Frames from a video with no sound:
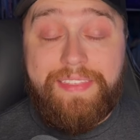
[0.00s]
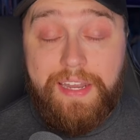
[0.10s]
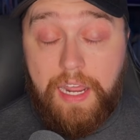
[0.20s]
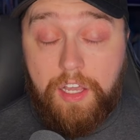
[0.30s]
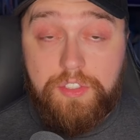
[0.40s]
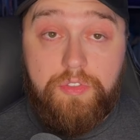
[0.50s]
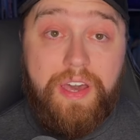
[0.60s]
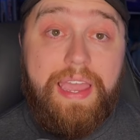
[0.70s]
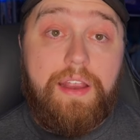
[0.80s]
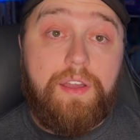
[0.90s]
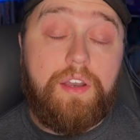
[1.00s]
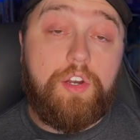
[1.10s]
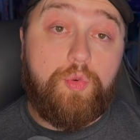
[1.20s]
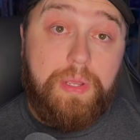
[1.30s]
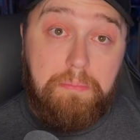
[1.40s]
that, I also thought Ariana
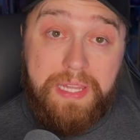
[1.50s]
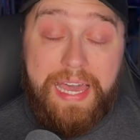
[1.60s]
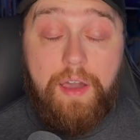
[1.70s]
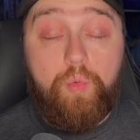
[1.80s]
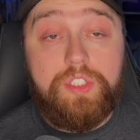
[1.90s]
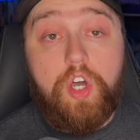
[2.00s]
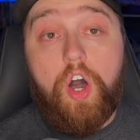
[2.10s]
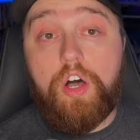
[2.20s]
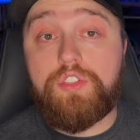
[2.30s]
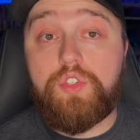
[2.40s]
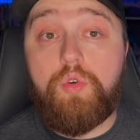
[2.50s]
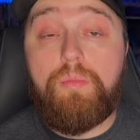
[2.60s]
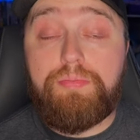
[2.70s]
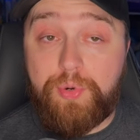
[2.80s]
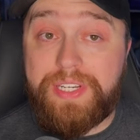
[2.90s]
Greenblatt was also
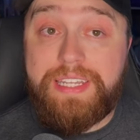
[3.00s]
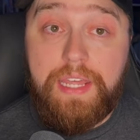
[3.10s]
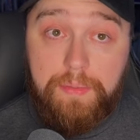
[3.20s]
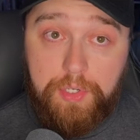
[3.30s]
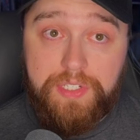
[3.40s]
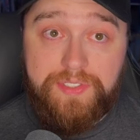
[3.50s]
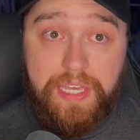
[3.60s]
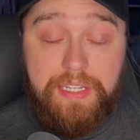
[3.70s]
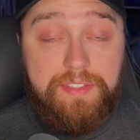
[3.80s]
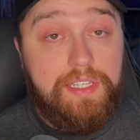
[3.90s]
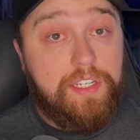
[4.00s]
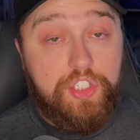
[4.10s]
pretty damn good as Tiny Tina.